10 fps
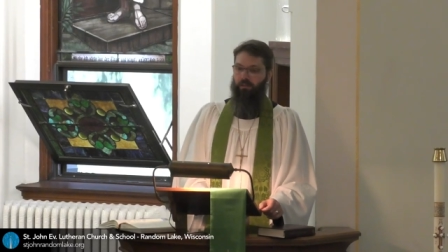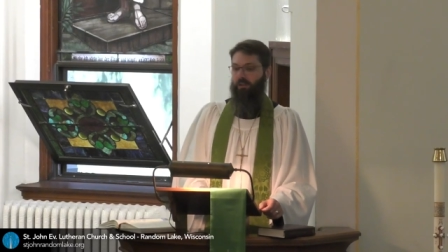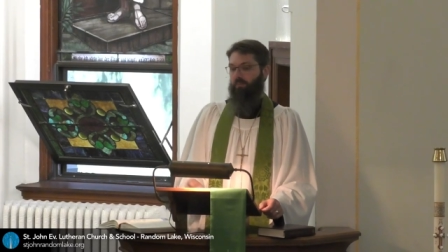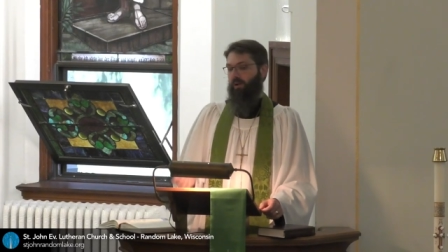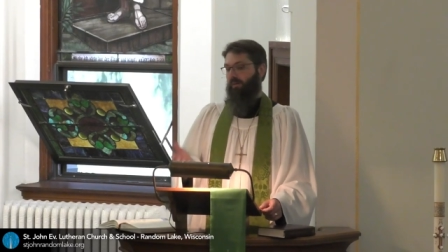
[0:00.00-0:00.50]

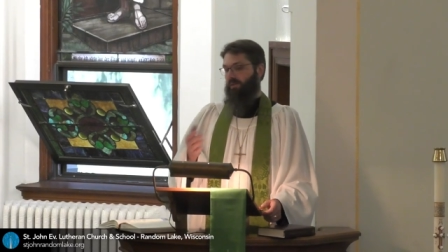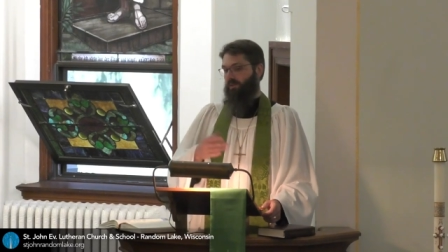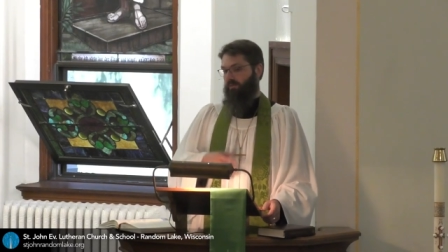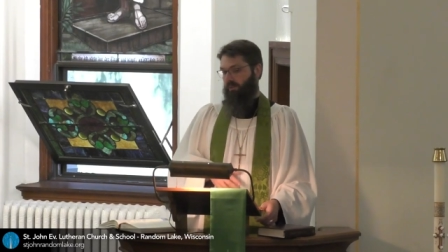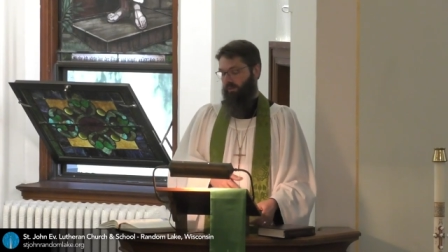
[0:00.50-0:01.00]
the prophets
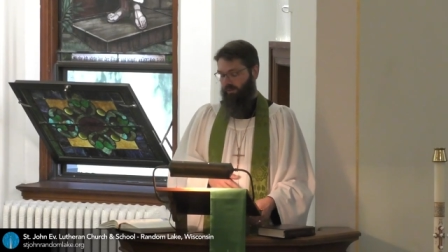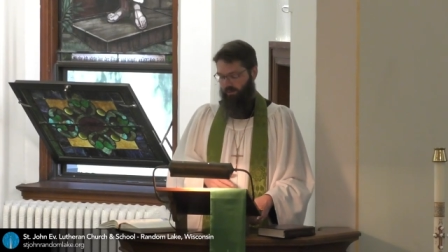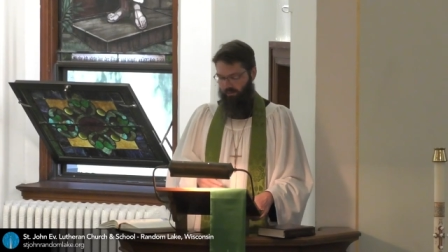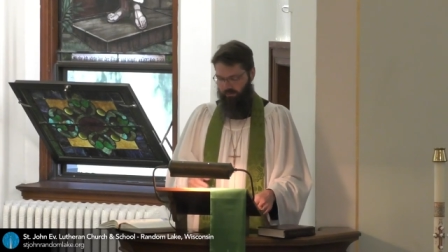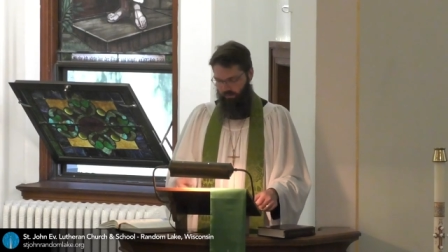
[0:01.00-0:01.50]
of old who
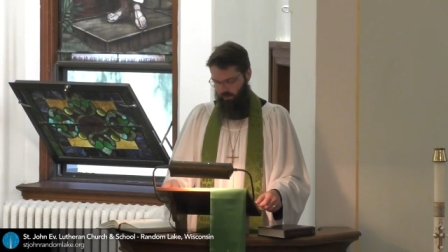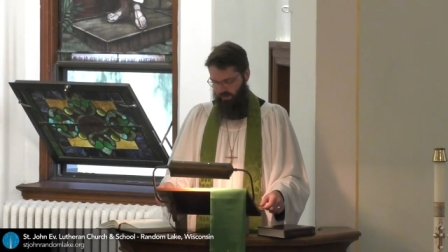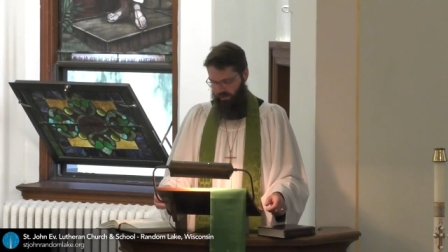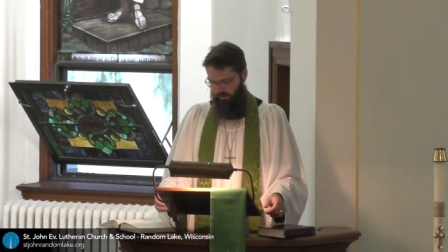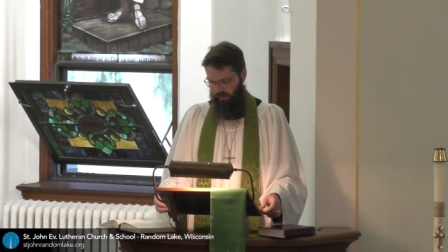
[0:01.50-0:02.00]
looked
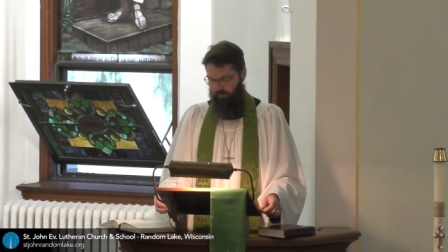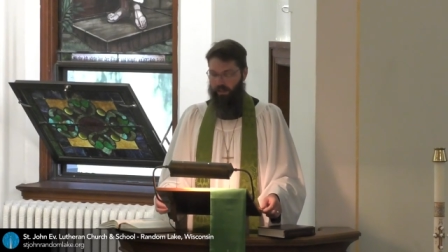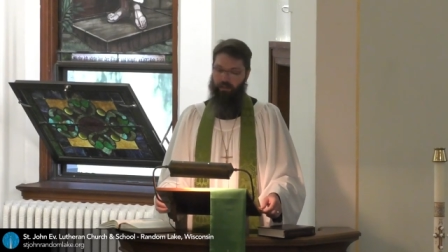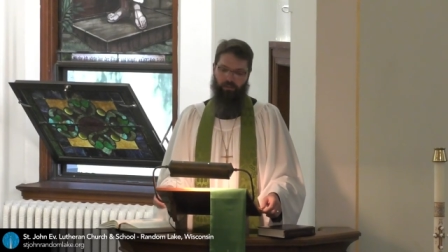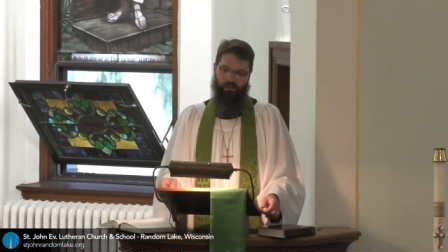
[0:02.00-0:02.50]
forward to him,
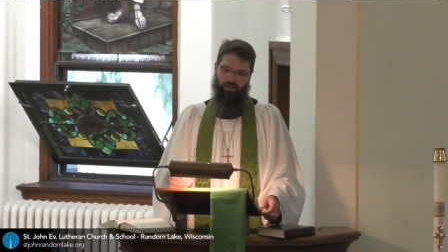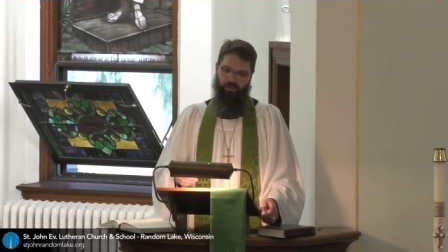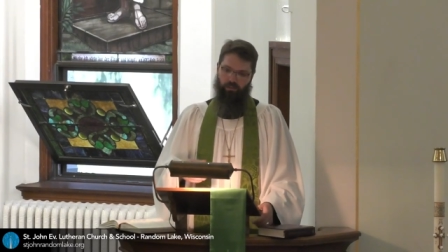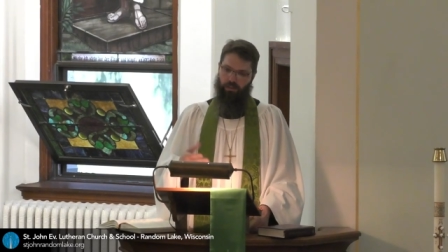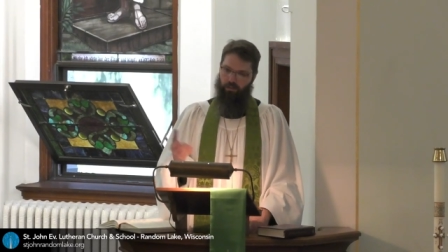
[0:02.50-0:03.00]
and
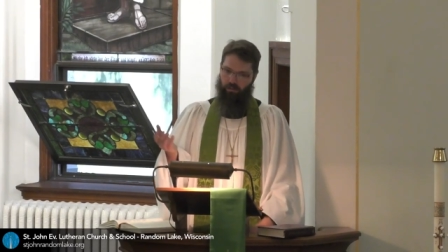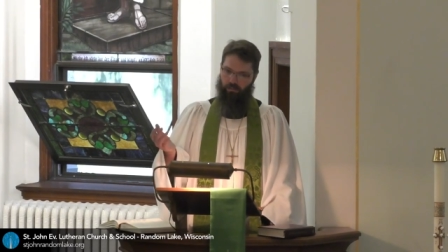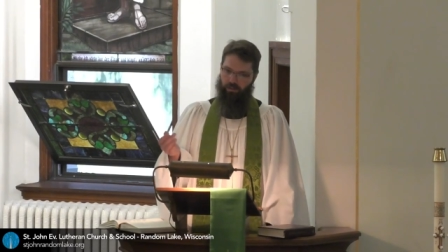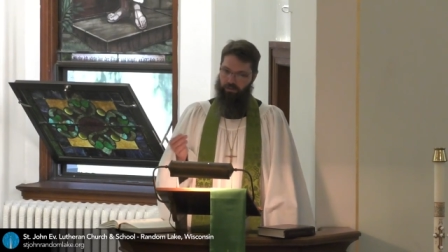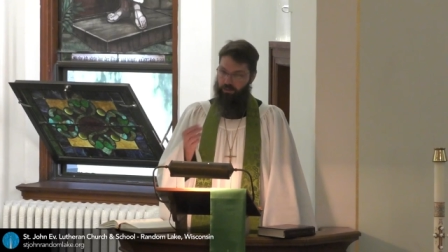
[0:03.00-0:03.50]
also all
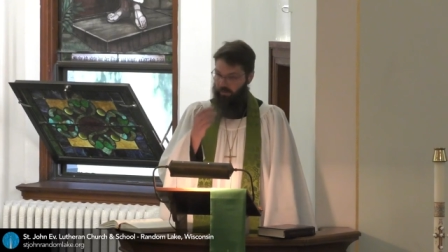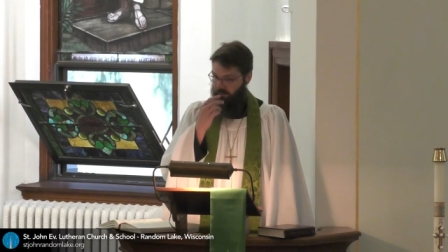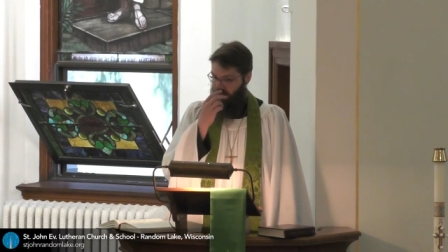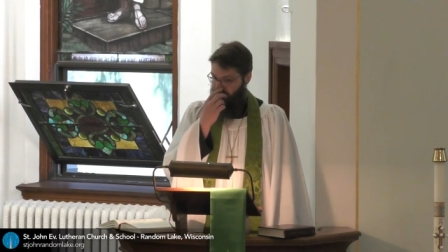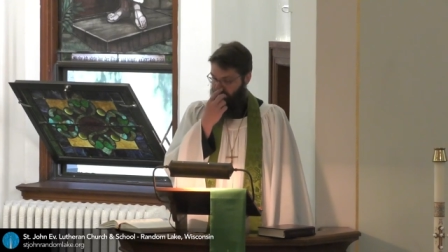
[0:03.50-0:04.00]
those who have
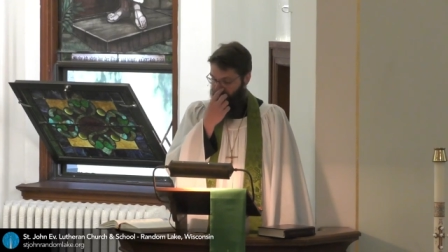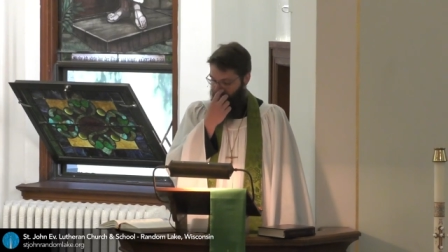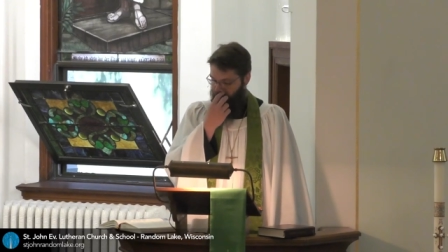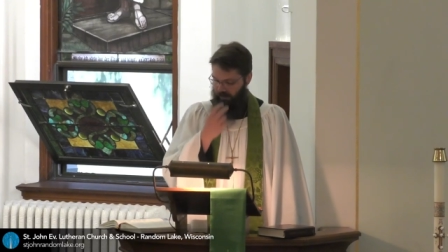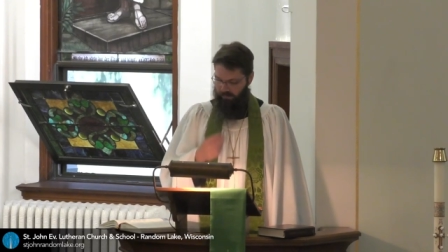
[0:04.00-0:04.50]
yet to
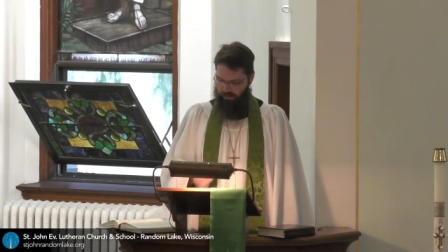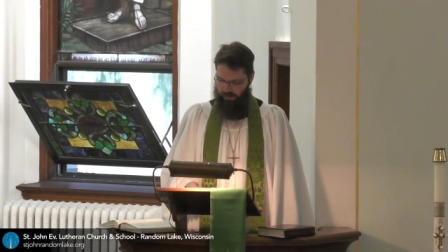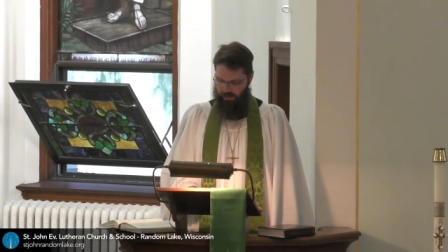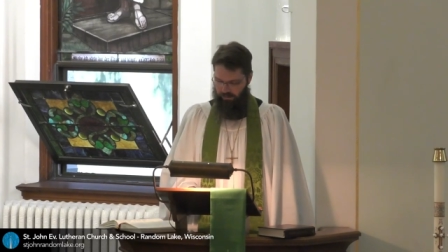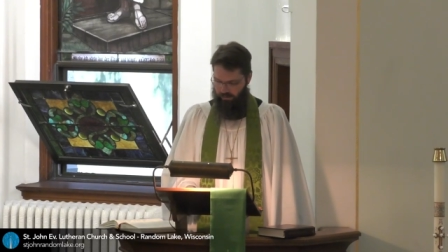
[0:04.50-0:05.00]
come, even
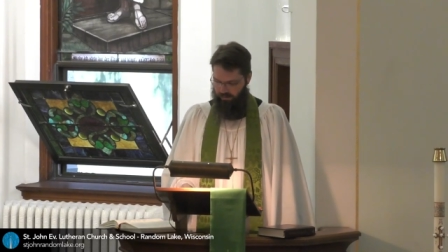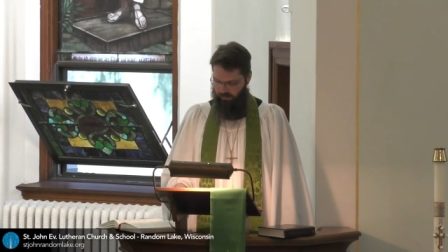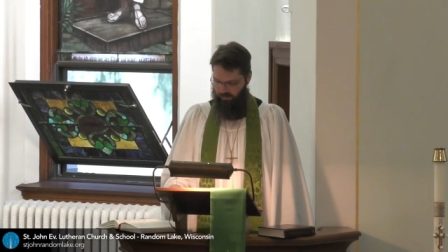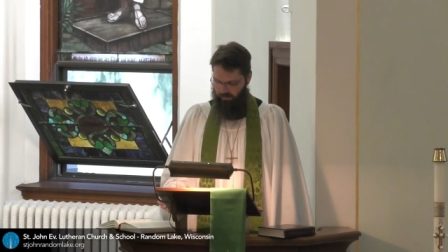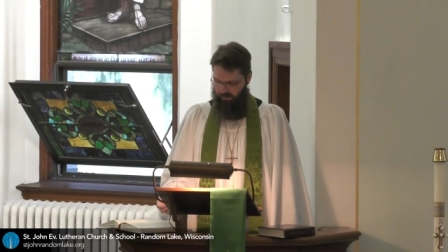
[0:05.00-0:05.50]
yet to
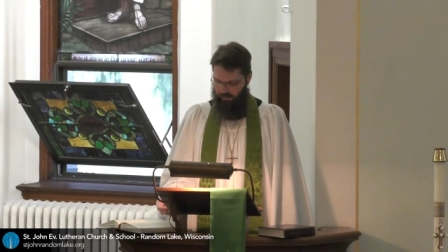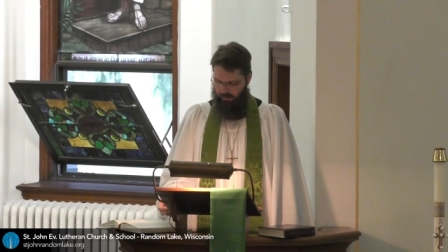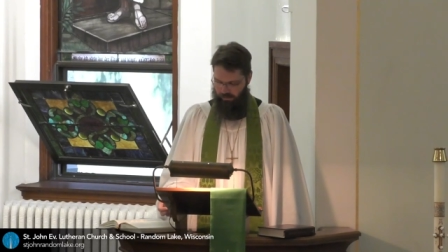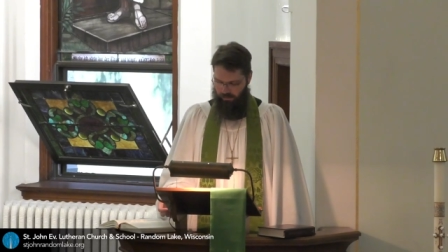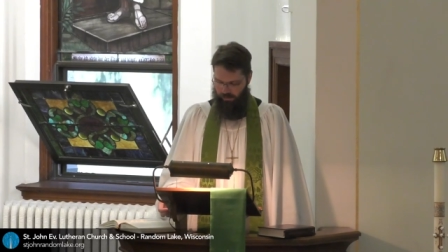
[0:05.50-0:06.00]
be born
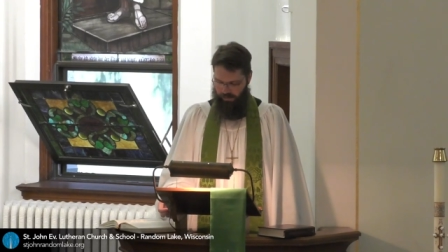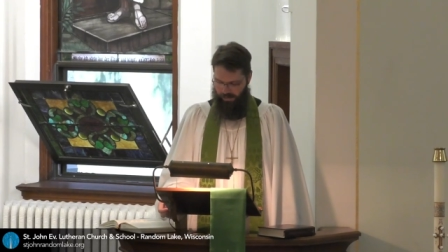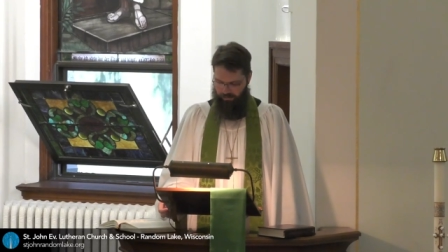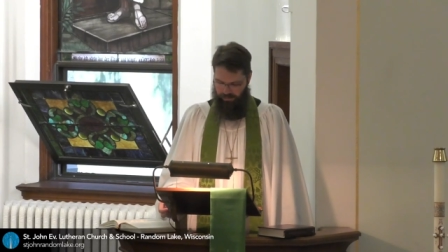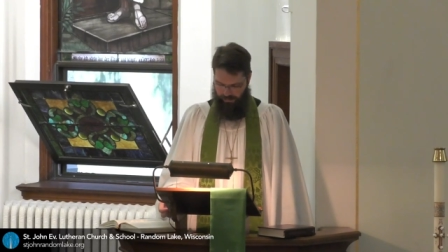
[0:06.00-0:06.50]
in
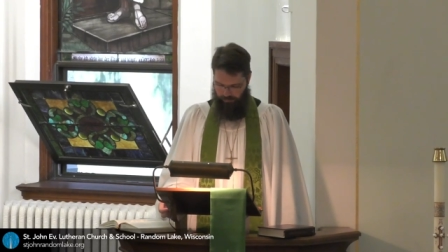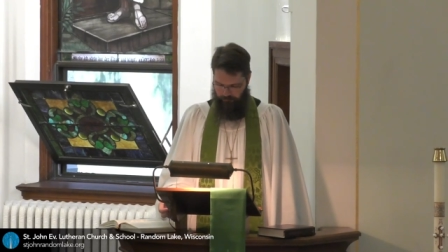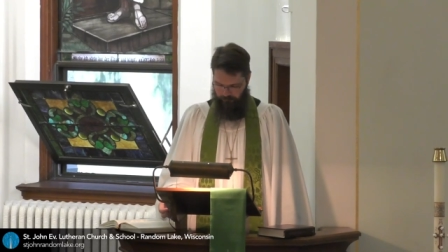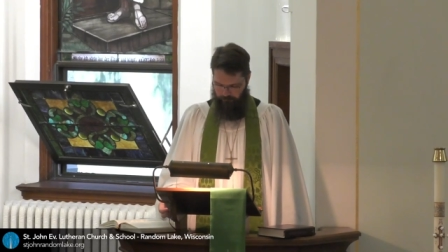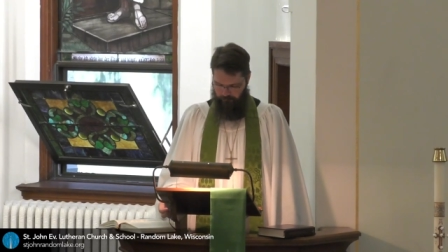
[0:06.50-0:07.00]
our time
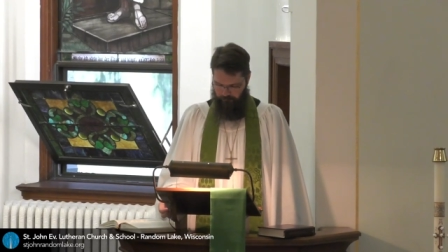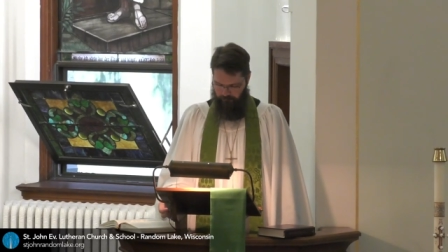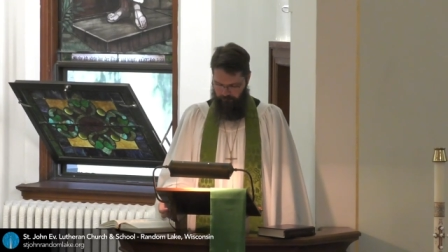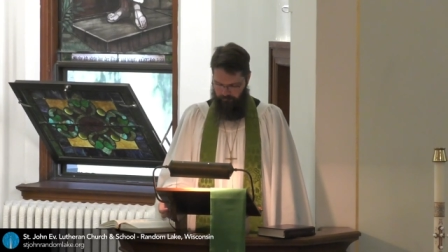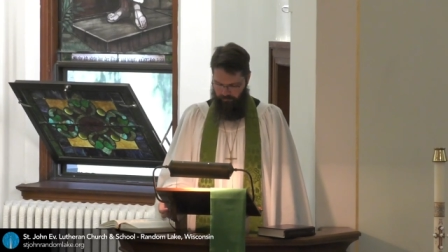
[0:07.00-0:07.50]

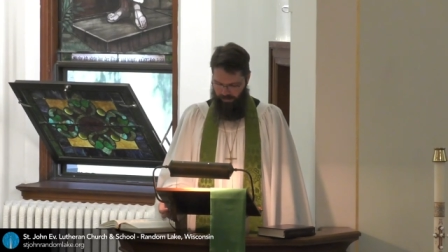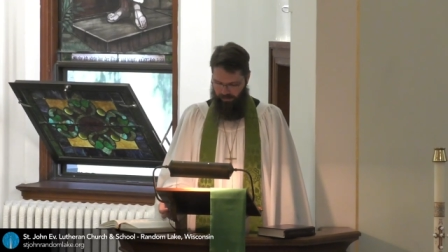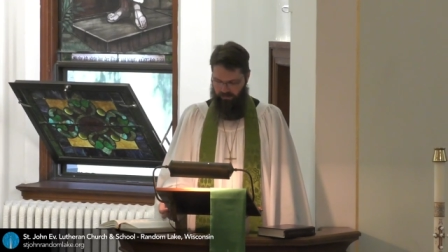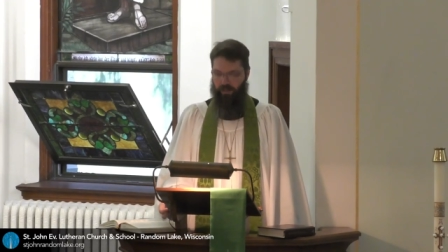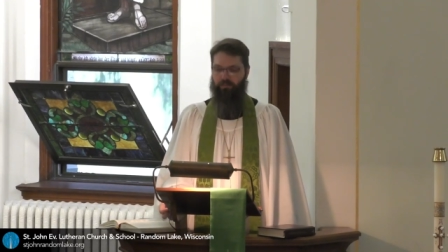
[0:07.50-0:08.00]

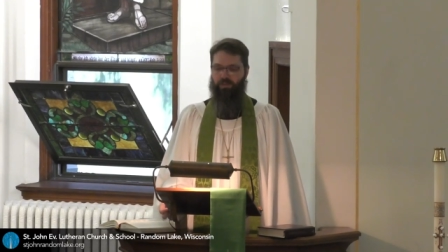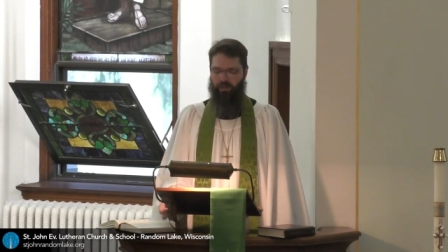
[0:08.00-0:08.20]
and times to